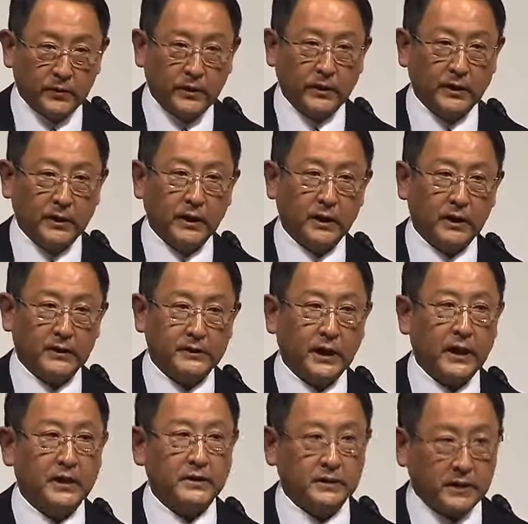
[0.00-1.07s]
We can
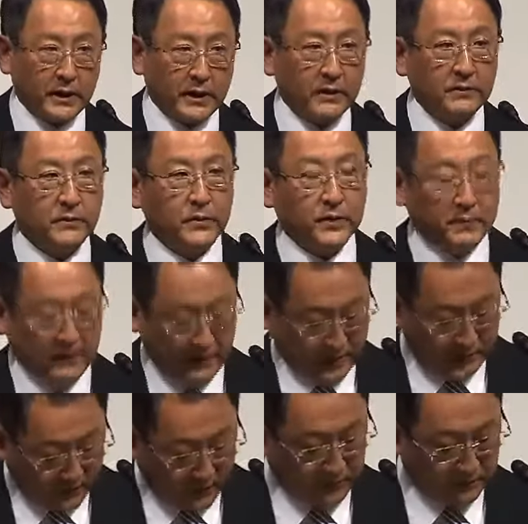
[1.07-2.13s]
produce, we
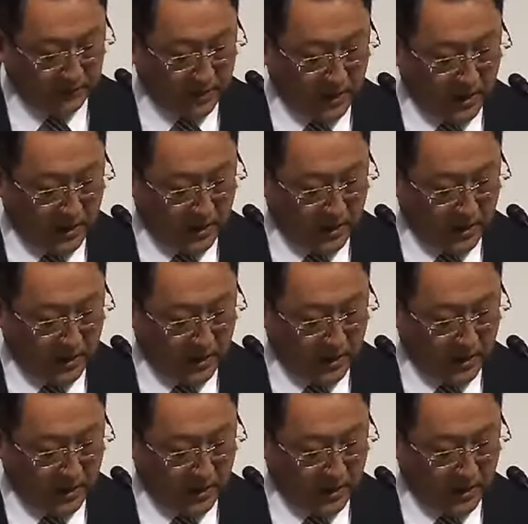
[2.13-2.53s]
can uh,